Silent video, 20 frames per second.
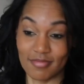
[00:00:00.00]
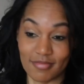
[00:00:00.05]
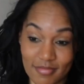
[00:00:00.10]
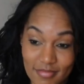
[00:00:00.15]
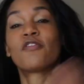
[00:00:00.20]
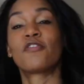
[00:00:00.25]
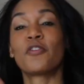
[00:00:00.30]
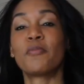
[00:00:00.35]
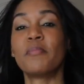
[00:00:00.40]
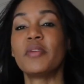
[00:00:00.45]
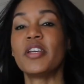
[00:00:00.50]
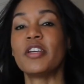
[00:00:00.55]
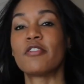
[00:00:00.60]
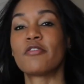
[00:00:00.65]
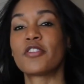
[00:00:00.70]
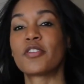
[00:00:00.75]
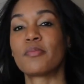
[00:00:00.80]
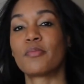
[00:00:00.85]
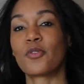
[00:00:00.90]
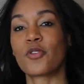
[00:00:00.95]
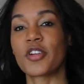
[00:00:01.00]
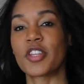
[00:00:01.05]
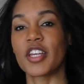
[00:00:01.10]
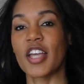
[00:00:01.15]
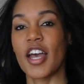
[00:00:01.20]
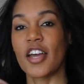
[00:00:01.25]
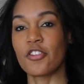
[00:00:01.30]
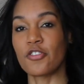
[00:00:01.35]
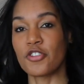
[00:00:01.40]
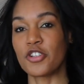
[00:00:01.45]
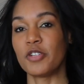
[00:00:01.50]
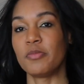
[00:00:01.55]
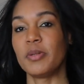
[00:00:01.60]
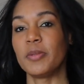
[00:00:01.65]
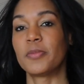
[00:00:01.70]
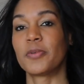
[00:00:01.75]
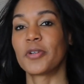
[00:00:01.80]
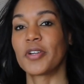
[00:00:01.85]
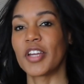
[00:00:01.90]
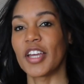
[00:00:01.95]
For me, it was more the energy
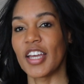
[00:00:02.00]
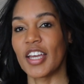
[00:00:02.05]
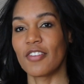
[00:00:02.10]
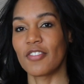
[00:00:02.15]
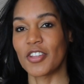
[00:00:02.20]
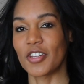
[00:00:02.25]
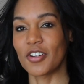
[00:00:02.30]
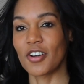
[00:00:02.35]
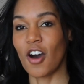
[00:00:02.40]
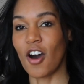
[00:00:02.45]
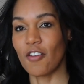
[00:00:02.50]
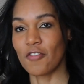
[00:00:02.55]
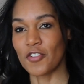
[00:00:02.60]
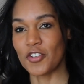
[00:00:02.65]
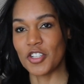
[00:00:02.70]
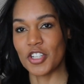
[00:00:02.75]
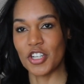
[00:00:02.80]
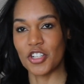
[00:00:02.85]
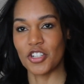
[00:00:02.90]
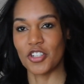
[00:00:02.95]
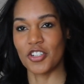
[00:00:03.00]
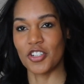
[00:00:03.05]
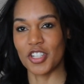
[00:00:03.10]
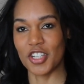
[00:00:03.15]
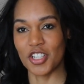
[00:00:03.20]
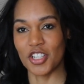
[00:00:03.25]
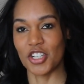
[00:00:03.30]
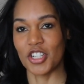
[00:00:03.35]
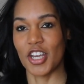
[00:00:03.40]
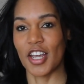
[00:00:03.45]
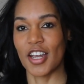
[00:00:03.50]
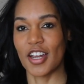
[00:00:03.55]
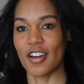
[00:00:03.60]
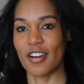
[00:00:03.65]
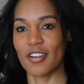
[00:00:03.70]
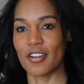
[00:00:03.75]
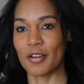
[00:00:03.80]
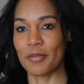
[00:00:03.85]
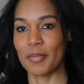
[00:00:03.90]
people gave and the conversations they shared